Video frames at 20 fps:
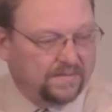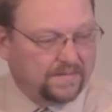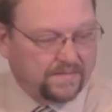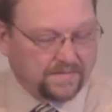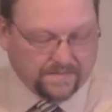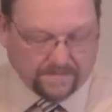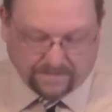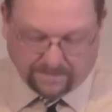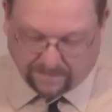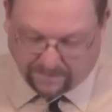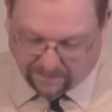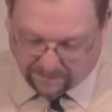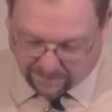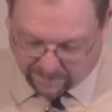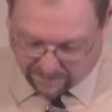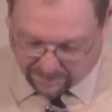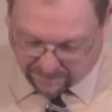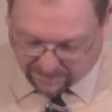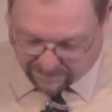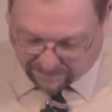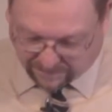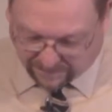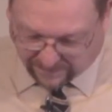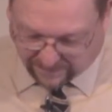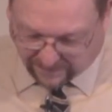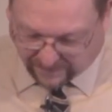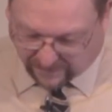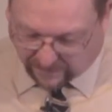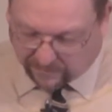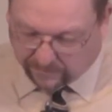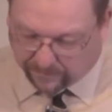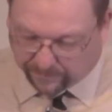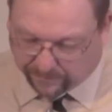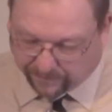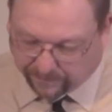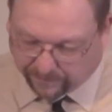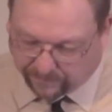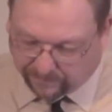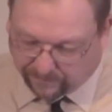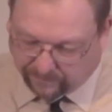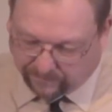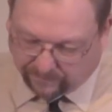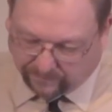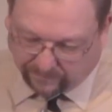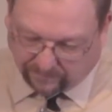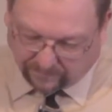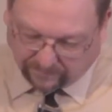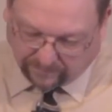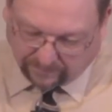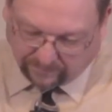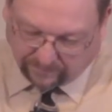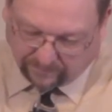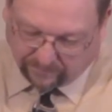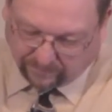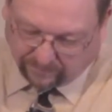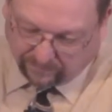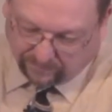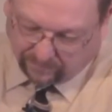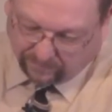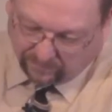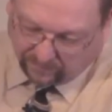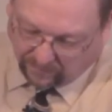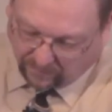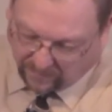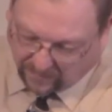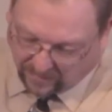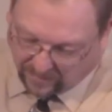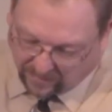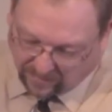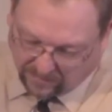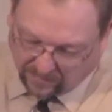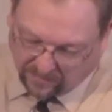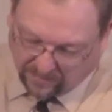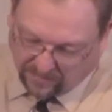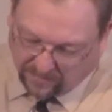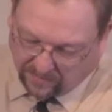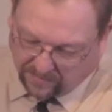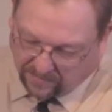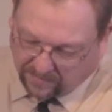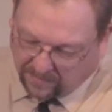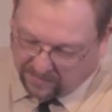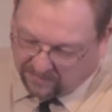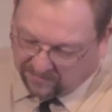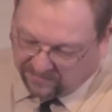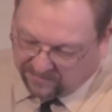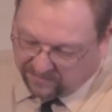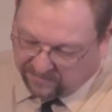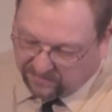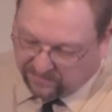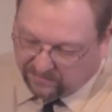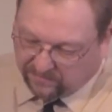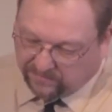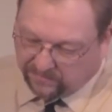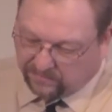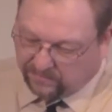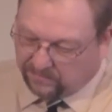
[no speech]